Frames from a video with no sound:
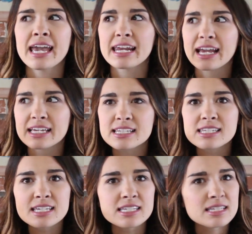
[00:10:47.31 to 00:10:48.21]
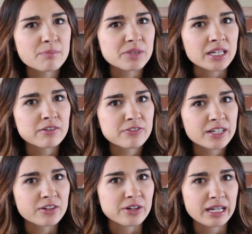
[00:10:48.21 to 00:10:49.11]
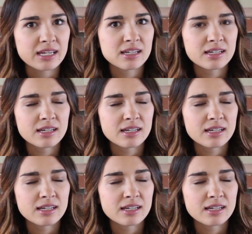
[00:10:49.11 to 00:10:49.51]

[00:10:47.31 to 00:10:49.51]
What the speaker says: And I can see something flickering